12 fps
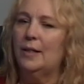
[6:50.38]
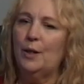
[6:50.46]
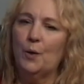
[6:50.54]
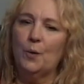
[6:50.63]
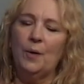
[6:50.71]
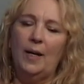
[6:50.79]
You
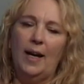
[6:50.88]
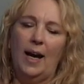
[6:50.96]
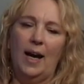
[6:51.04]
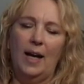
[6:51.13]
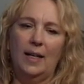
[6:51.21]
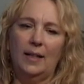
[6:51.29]
know,
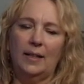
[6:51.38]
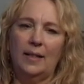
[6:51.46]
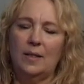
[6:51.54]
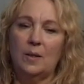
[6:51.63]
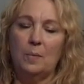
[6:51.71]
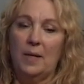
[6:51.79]

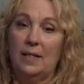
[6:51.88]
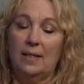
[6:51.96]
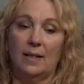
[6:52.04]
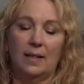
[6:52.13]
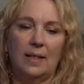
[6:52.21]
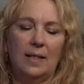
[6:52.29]
he's
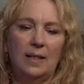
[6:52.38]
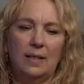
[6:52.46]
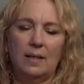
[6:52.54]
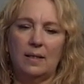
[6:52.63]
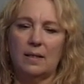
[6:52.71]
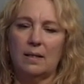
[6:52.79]
amazing. He
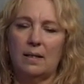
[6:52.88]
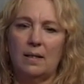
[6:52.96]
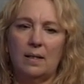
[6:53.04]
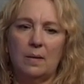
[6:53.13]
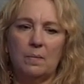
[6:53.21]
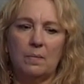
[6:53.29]
is
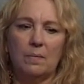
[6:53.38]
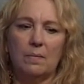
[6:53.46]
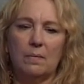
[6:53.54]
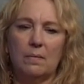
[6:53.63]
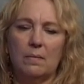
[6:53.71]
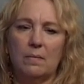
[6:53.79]

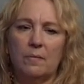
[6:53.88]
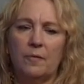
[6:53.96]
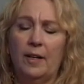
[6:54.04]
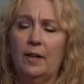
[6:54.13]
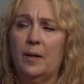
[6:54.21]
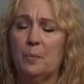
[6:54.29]

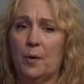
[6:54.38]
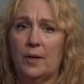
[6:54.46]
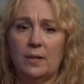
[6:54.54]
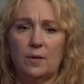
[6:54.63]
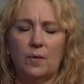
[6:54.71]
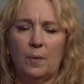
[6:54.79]
very
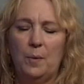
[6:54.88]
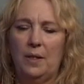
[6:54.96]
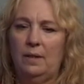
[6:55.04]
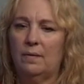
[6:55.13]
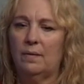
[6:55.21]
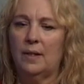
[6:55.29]
impressive. I
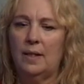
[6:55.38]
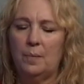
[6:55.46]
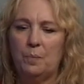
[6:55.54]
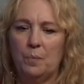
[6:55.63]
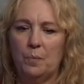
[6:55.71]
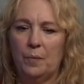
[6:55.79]
mean,
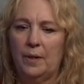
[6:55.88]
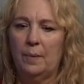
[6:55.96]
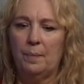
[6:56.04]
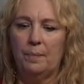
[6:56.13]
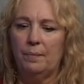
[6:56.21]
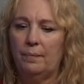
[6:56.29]

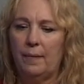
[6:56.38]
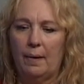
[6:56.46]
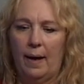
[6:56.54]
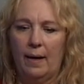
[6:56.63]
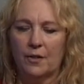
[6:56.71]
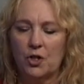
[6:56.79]
he
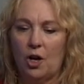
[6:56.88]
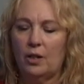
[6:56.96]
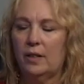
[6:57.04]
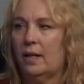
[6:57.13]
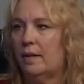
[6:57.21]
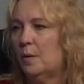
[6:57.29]

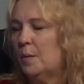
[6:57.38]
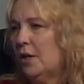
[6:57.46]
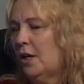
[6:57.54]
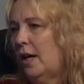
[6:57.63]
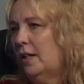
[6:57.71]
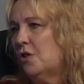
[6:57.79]
charted on the
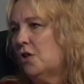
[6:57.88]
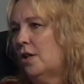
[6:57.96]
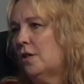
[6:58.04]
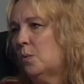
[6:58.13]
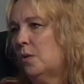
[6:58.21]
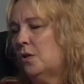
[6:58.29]
Americana
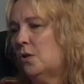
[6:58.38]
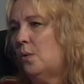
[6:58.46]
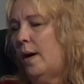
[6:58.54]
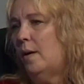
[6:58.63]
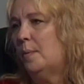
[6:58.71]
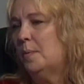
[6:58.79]
charts with 2
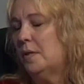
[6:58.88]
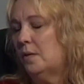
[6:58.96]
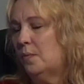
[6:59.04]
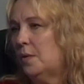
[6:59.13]
albums.